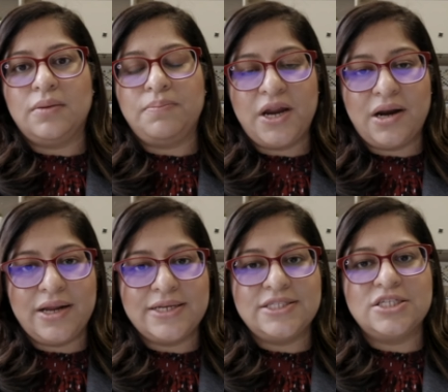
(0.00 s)

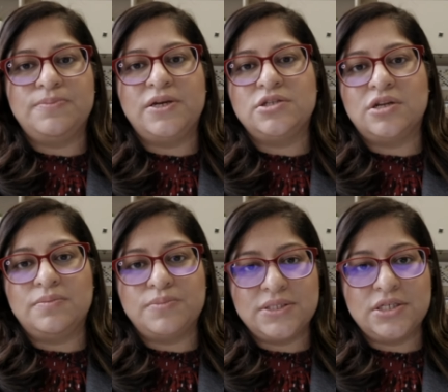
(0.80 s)
paralyzed this patient
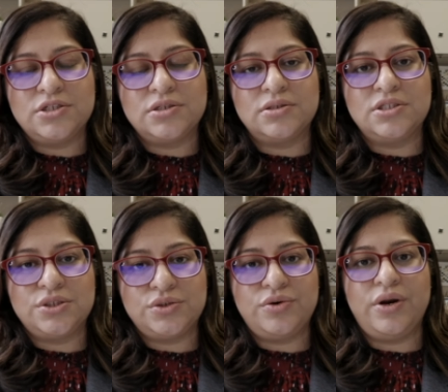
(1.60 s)
and positioned
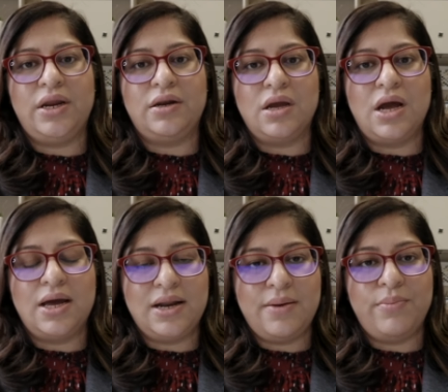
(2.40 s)
straight
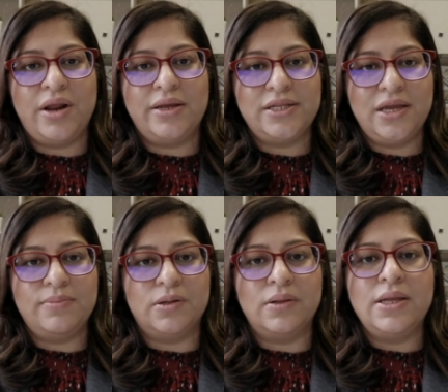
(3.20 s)
on an MRI
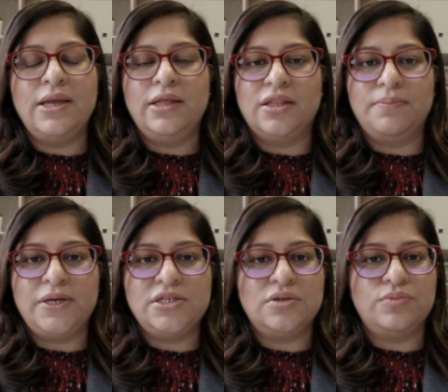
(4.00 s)
table, the
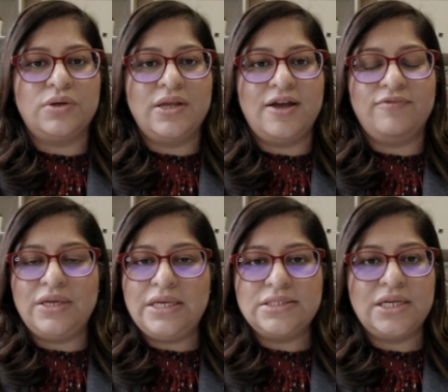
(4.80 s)
patient would have
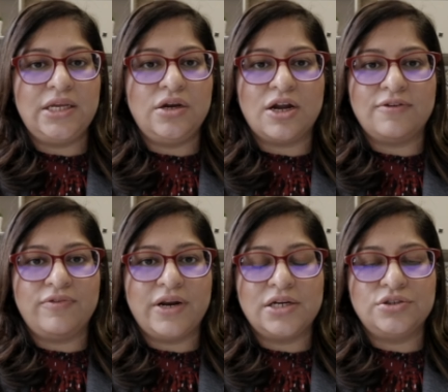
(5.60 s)
easily got
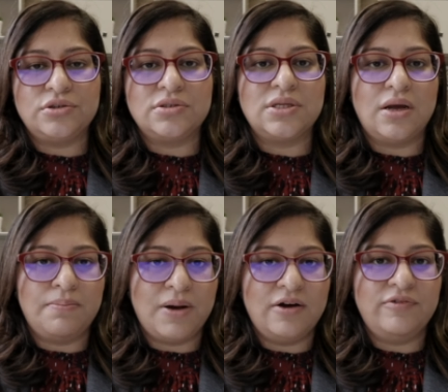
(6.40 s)
fractures
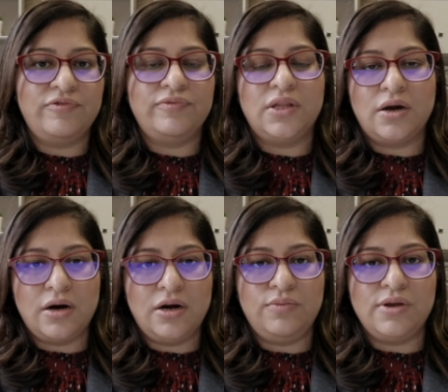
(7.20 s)
above the
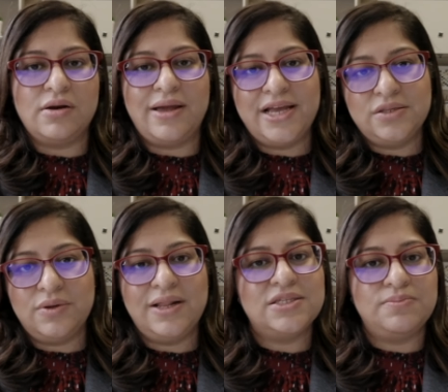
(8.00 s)
hardware as
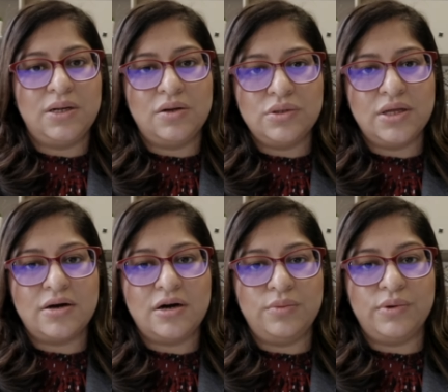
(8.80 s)
well as below the
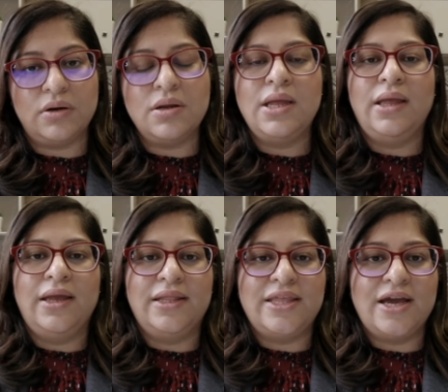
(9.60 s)
hardware,
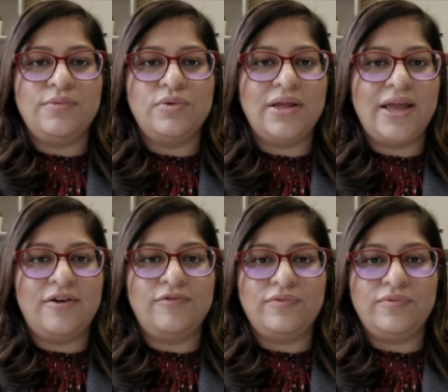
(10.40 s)
and that would
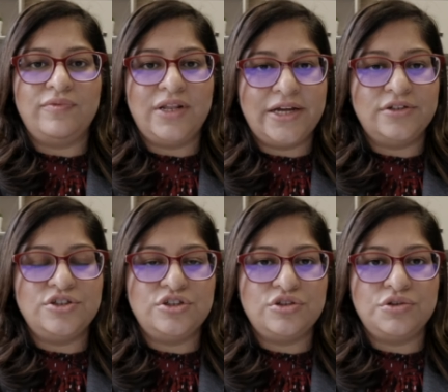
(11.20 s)
have led
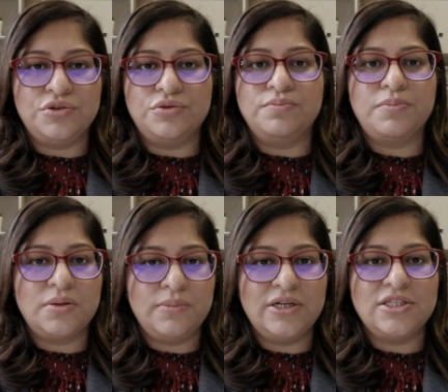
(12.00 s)
to
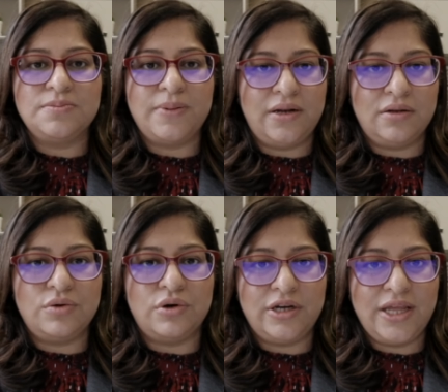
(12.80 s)
permanent spinal
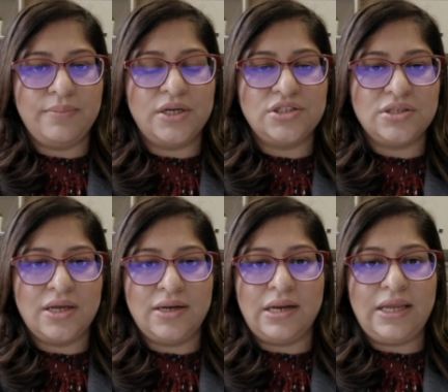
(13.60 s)
cord damage
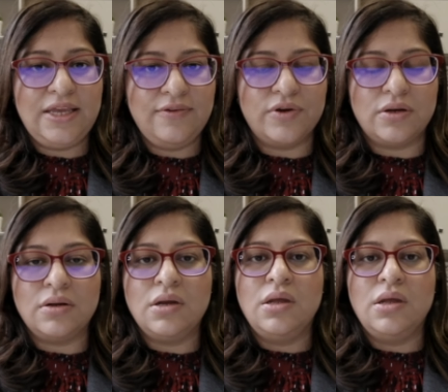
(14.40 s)
and even